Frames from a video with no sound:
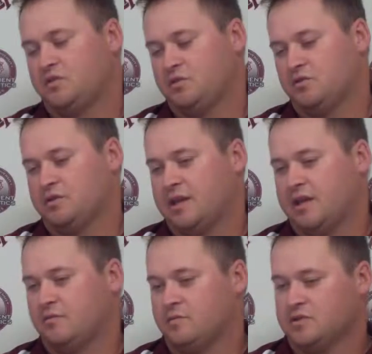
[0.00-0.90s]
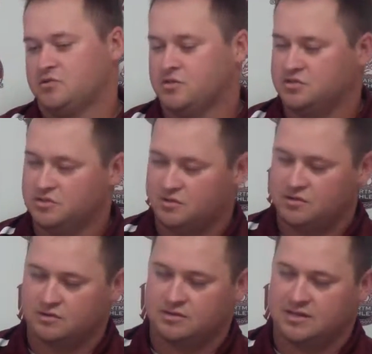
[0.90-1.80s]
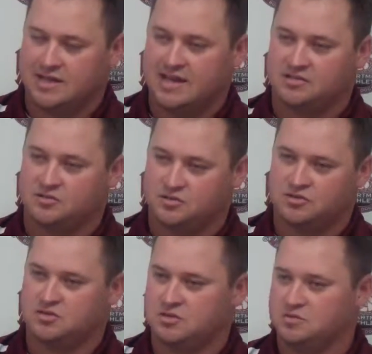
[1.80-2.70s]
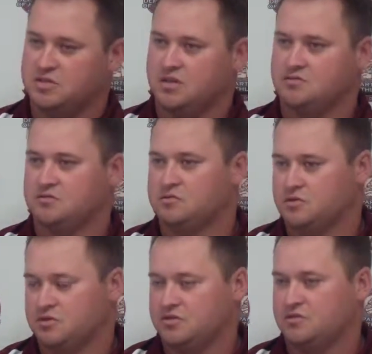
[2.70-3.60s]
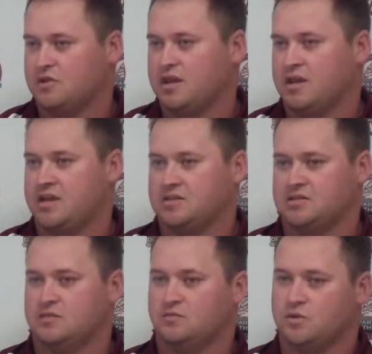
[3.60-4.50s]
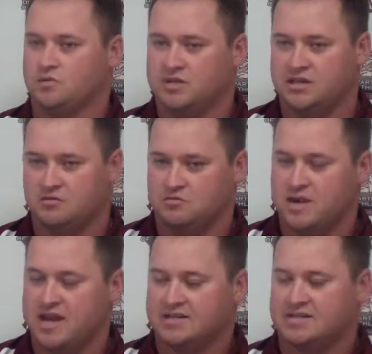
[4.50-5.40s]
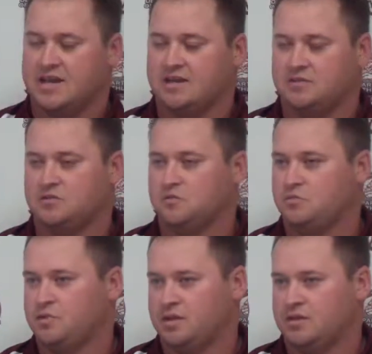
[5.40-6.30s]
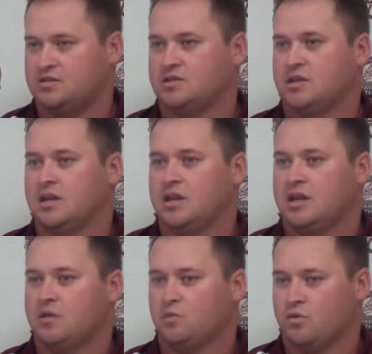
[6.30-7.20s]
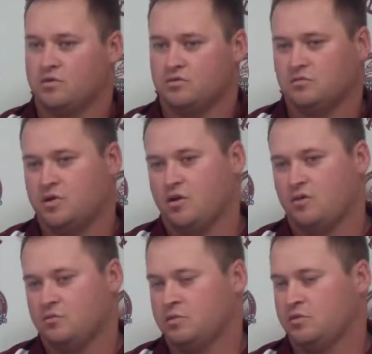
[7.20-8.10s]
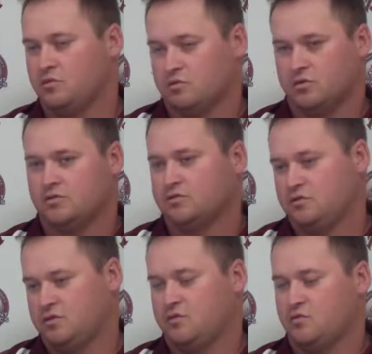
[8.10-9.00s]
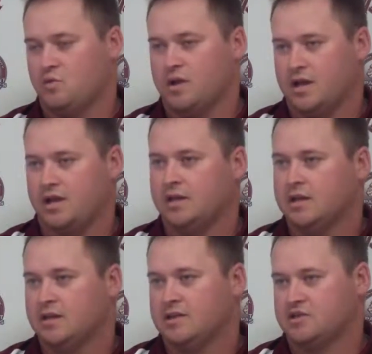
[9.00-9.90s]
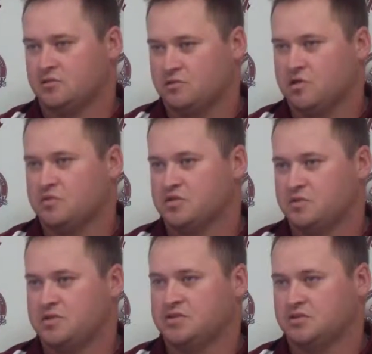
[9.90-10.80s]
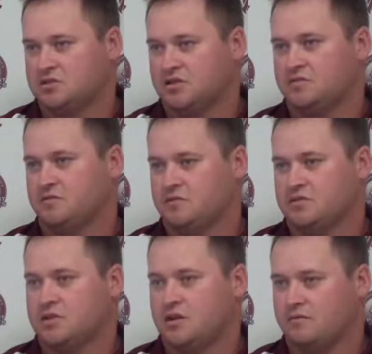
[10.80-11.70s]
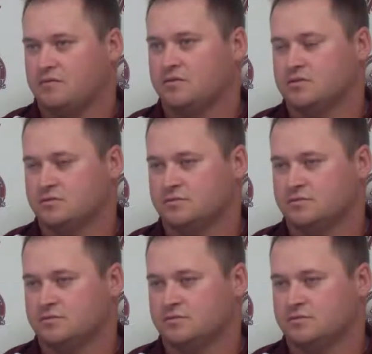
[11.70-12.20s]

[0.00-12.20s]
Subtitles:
feel that by trusting the guys trusting themselves and trusting their hands and rotating their backside into a pitch and working the ball middle to the other way, that's going to help us be successful in this conference.